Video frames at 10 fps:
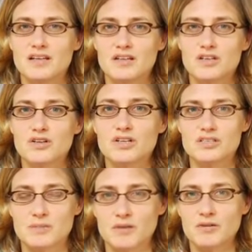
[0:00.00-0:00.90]
curious
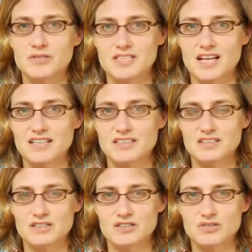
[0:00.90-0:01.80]
about what was next in
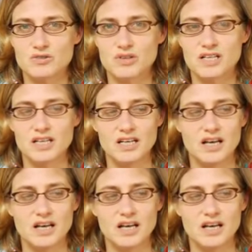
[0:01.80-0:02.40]
the story.